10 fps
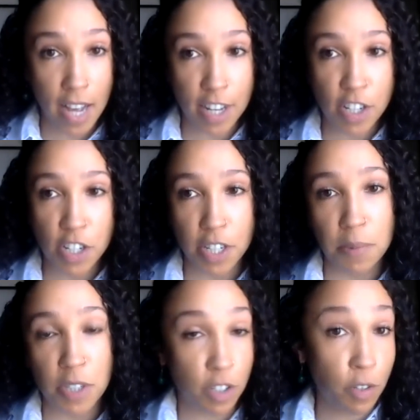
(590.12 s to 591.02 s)
last year,
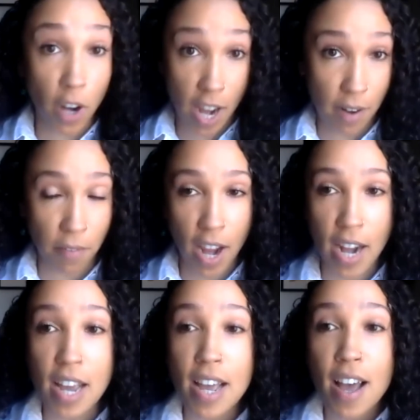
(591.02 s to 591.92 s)
which is great, right?
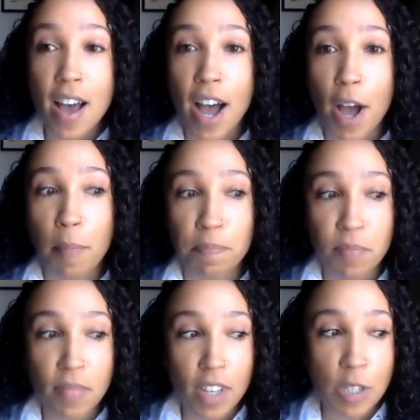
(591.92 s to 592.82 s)

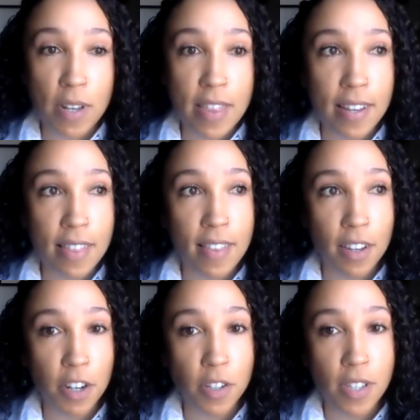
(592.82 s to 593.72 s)
So I think that
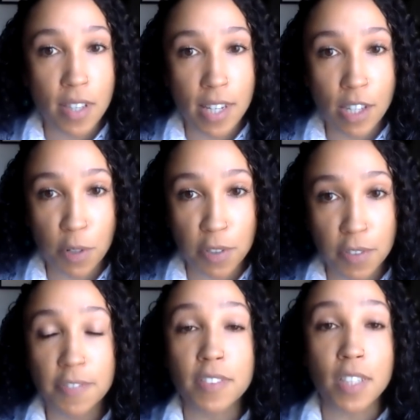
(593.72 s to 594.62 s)
there's this sort of
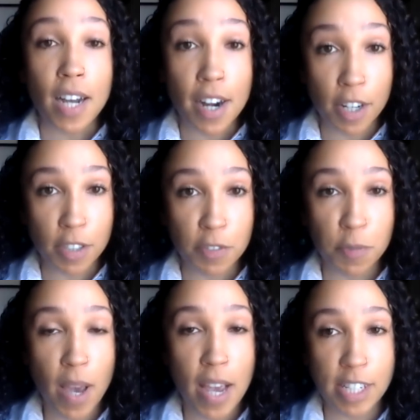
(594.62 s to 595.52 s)
flood of
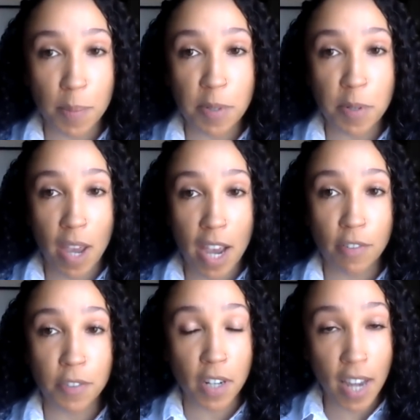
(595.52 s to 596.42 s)
pent up demand
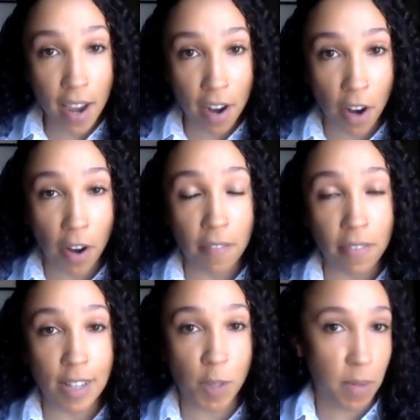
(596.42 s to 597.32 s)
for care
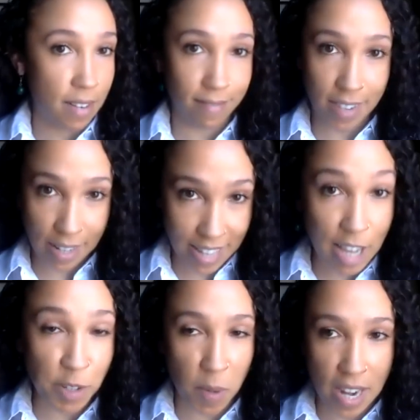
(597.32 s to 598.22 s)
that's been
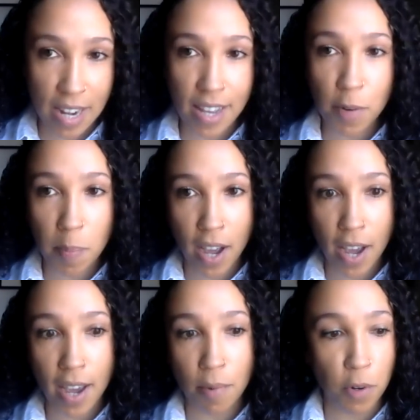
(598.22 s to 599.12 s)
exacerbated
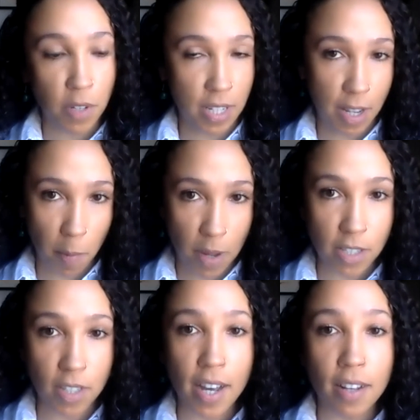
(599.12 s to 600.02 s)
by worsening
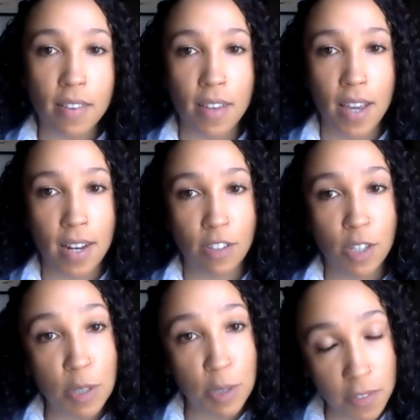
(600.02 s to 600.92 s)
mental health and
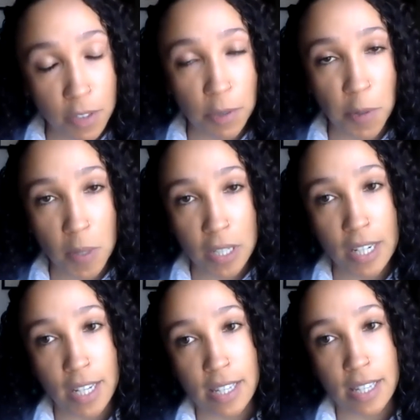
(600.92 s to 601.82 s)
social
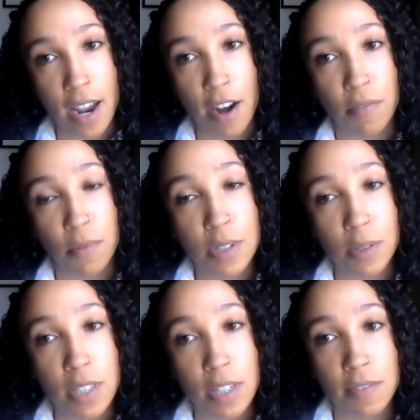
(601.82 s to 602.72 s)
vulnerabilities that have
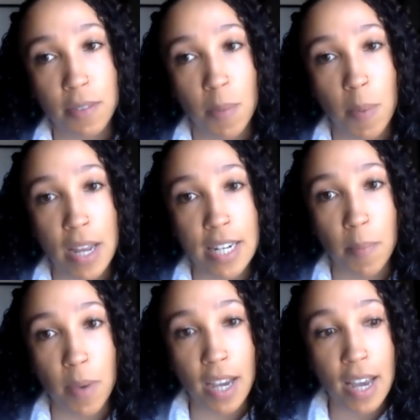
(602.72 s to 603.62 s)
resulted from the
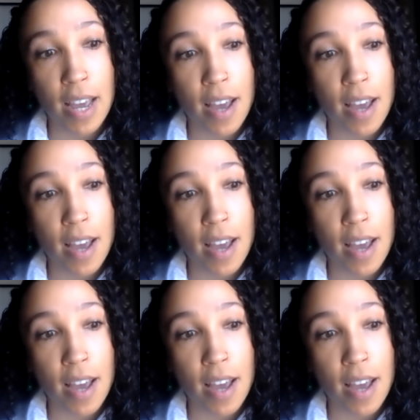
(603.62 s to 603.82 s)
pandemic.